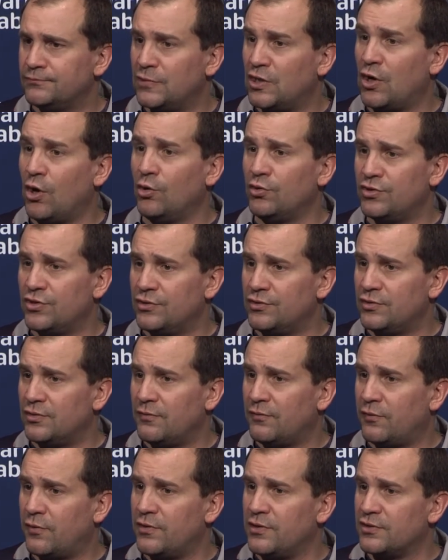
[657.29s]
coaches
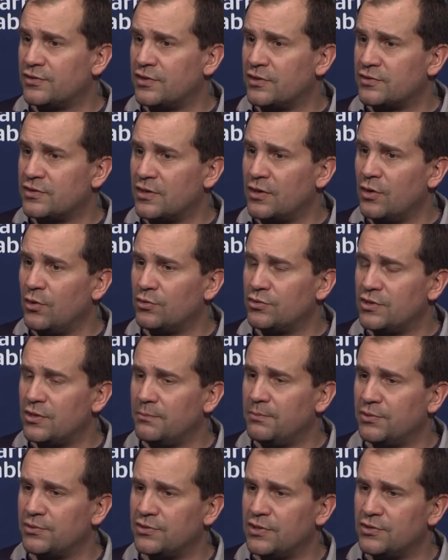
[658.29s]
for the assistant coaching
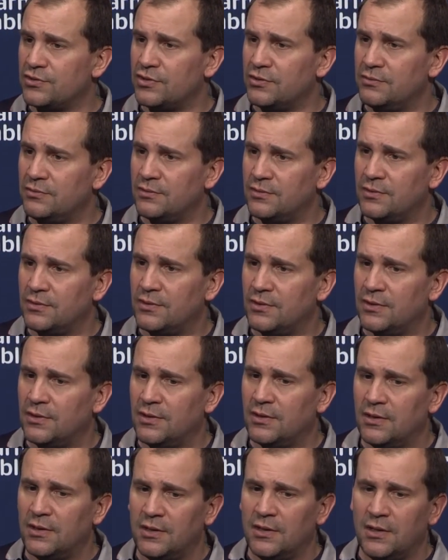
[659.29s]
position,
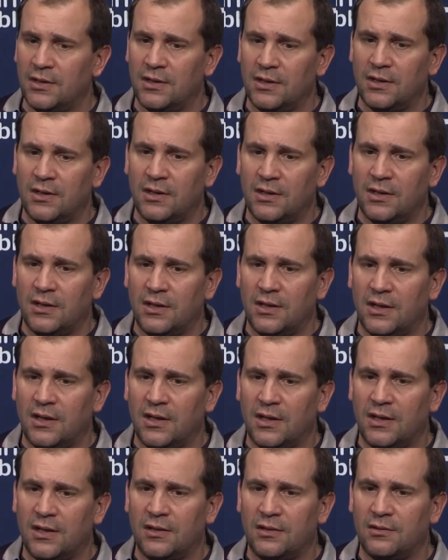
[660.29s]

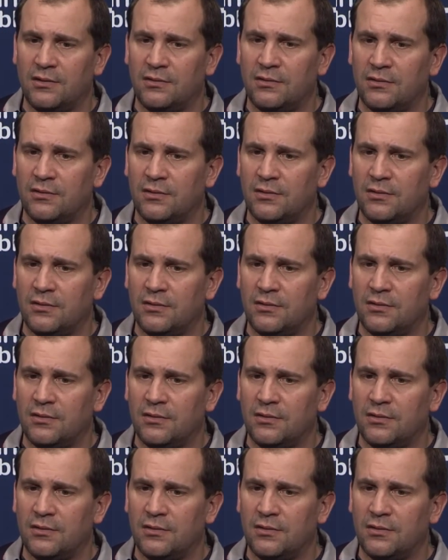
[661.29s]
and